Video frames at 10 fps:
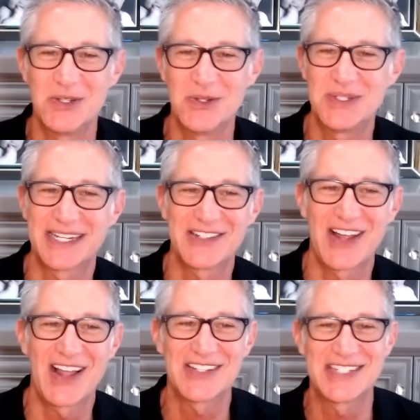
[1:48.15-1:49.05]
a new
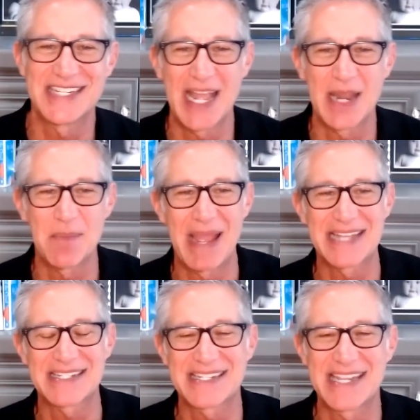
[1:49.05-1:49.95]
technology at
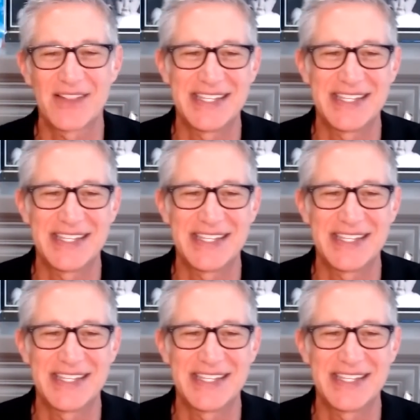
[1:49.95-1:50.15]
mass scale